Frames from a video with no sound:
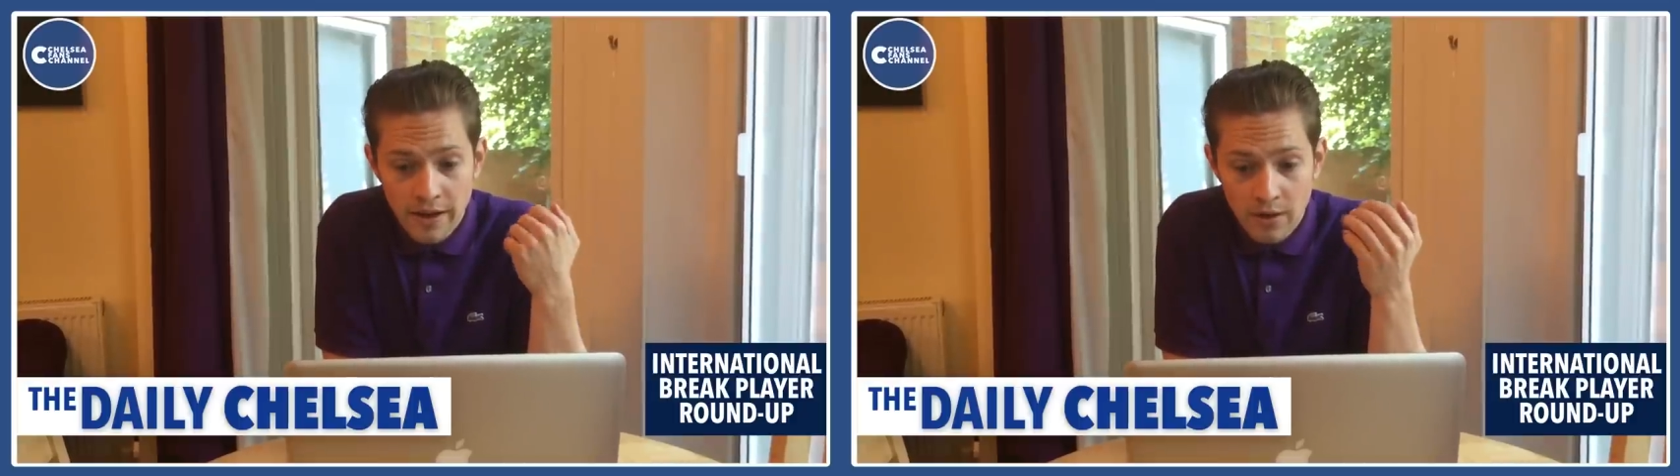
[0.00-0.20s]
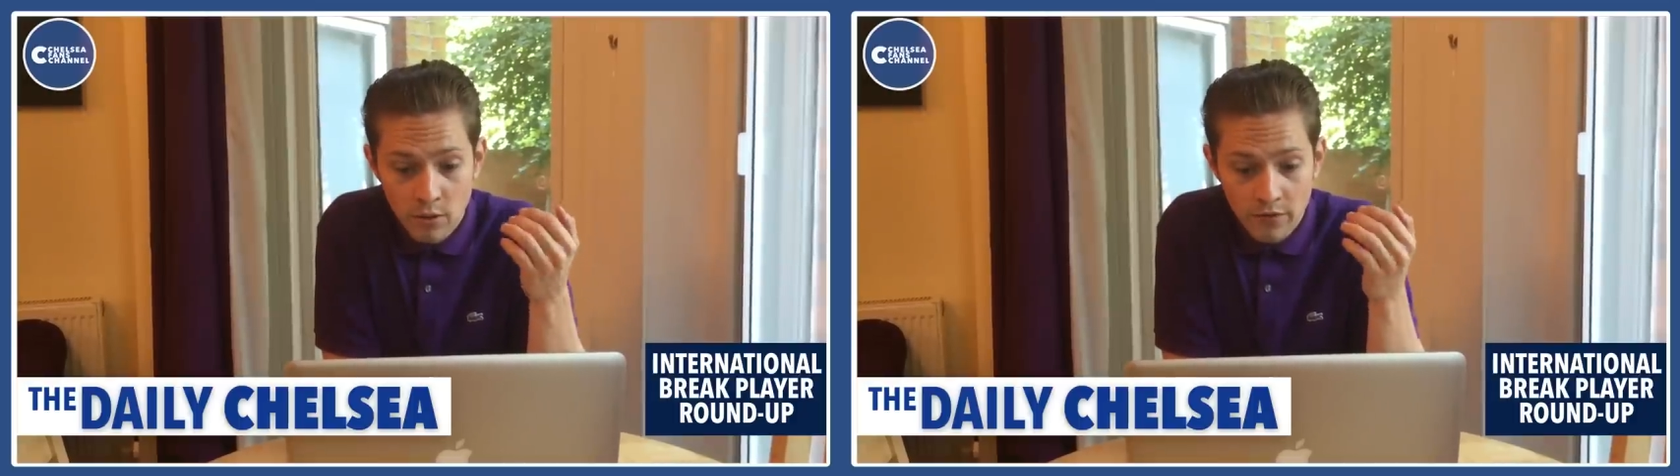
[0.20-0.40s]

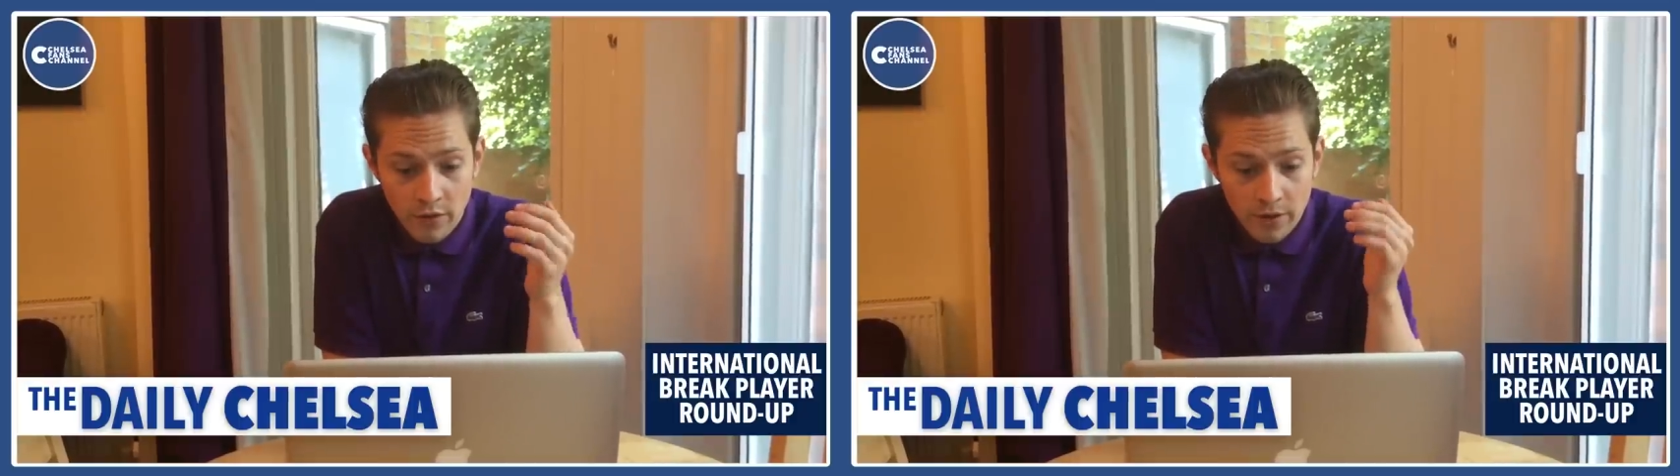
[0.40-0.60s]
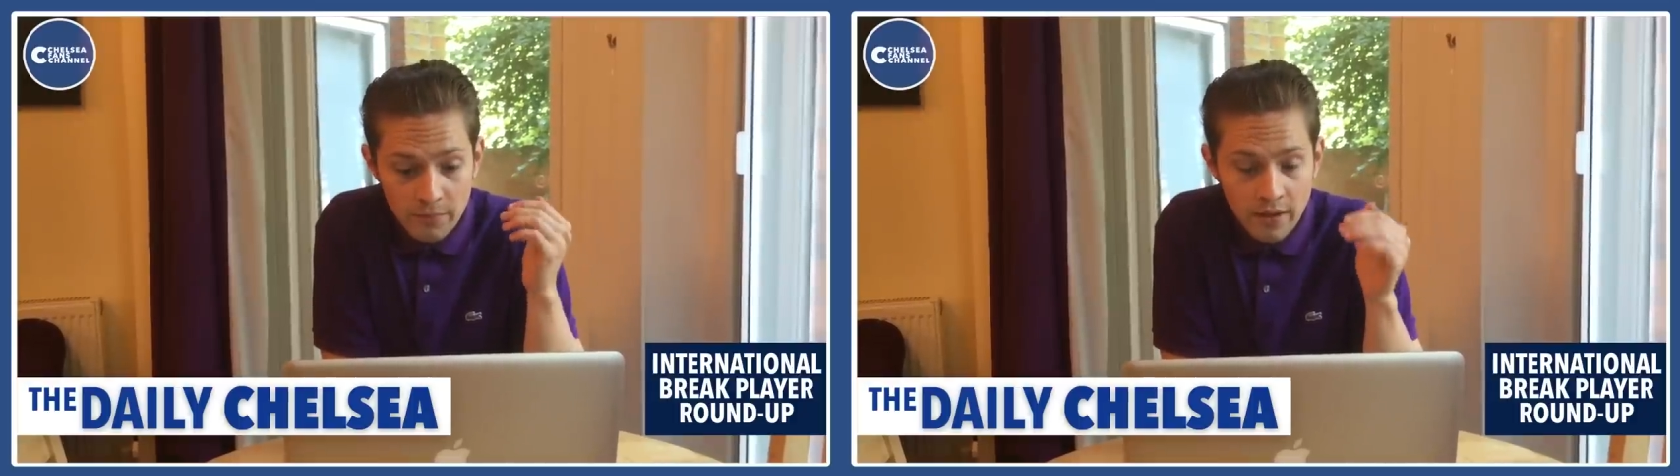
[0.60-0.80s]
their
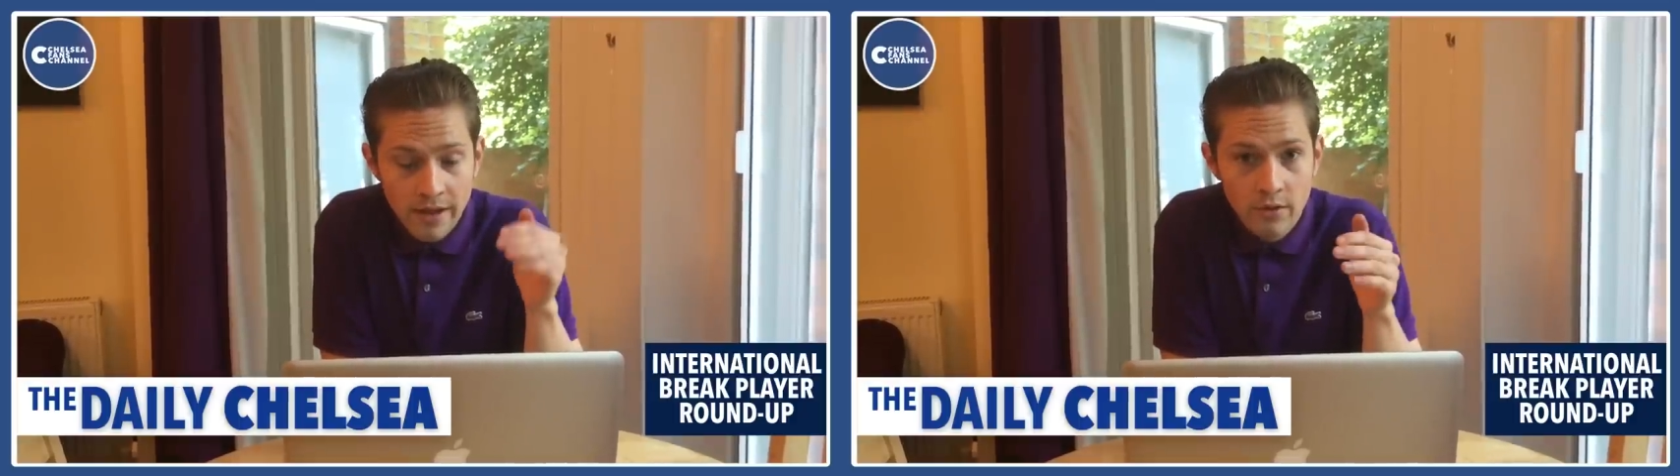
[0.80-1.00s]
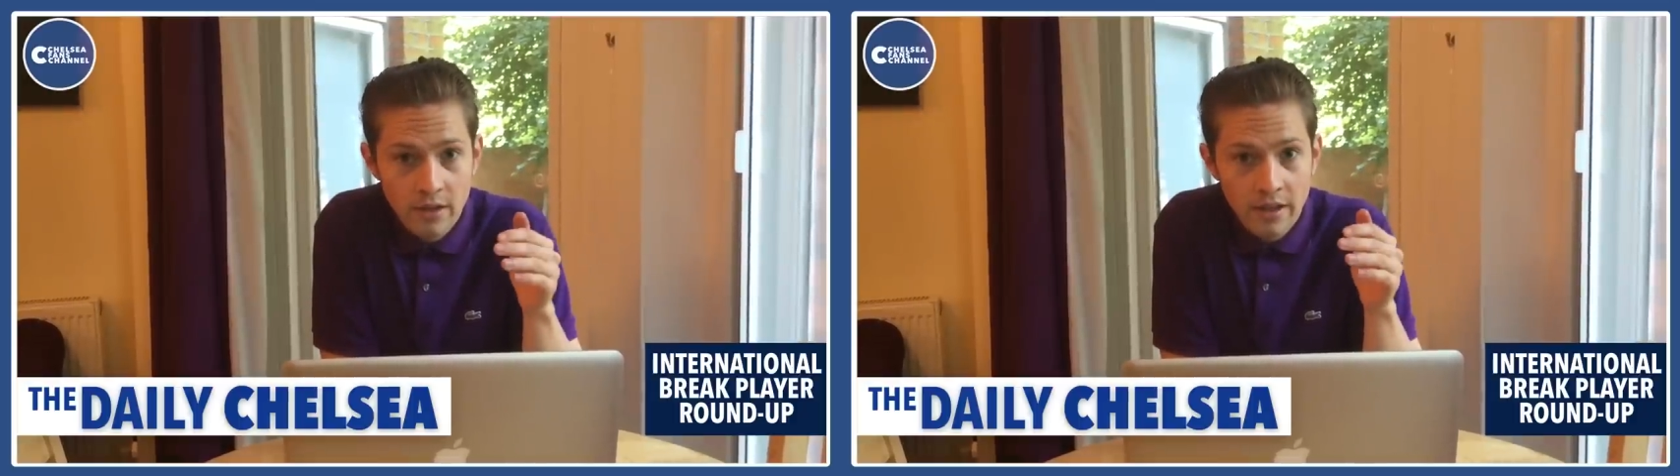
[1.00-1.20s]
qualifier, so
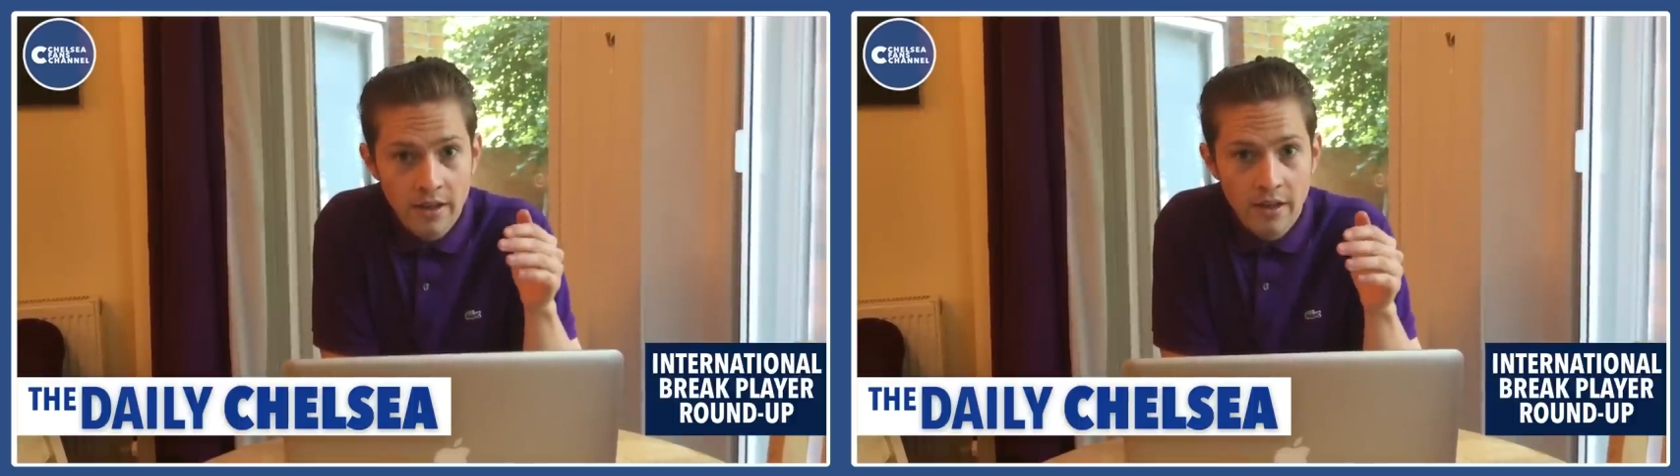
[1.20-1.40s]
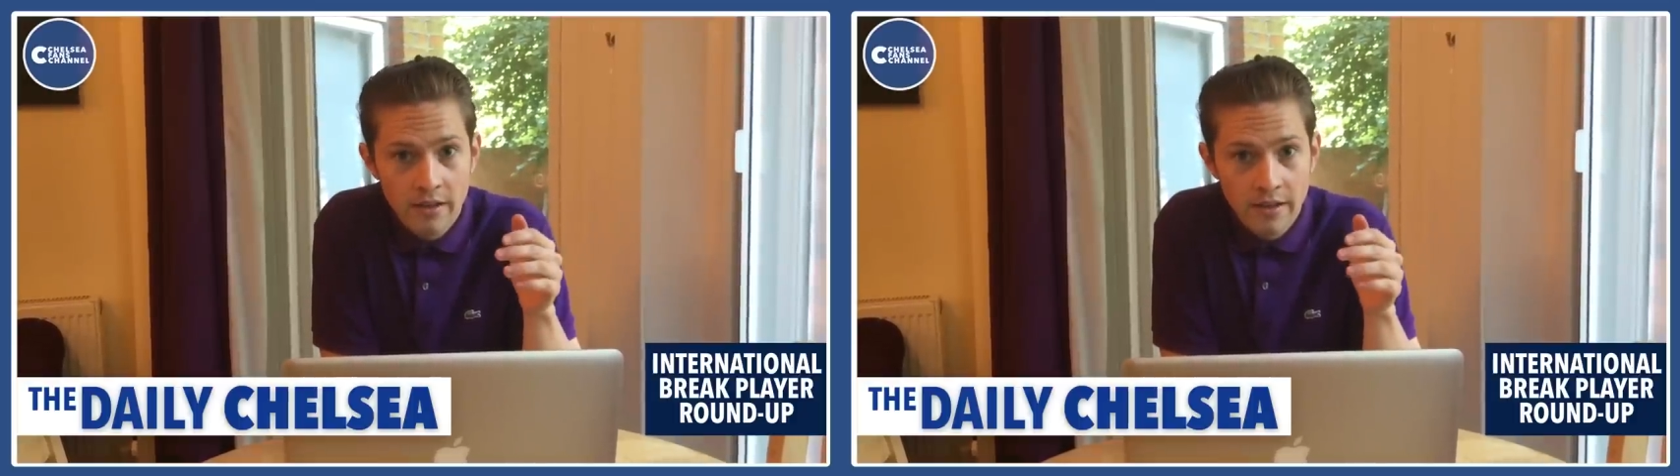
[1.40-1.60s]
they're
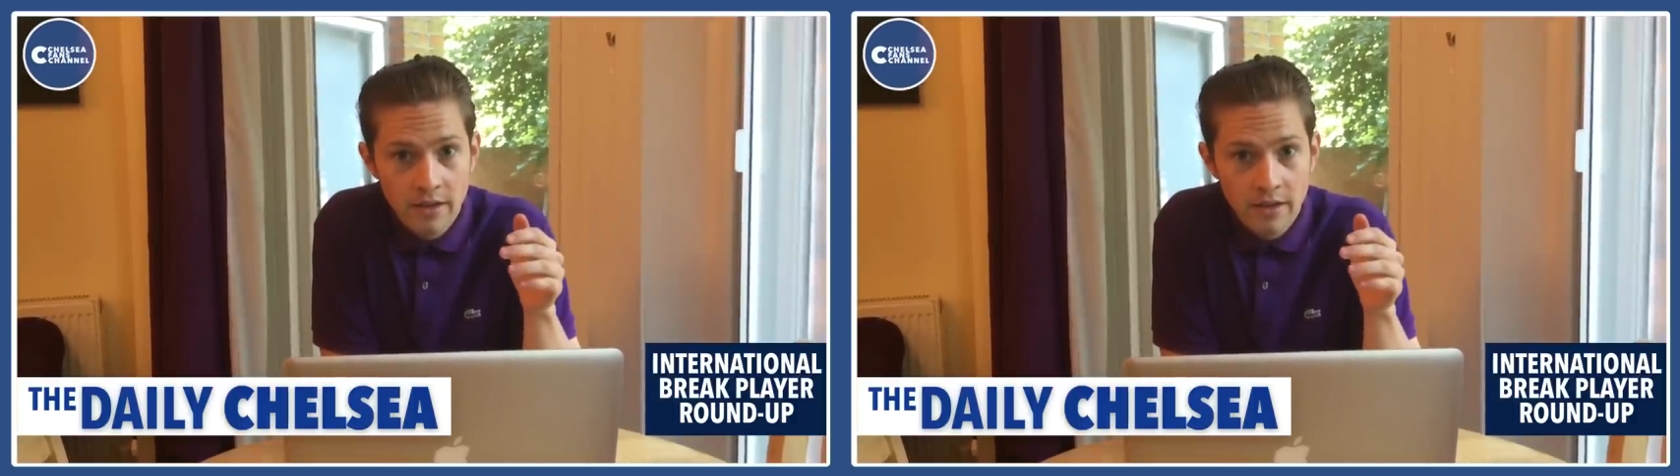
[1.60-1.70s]
looking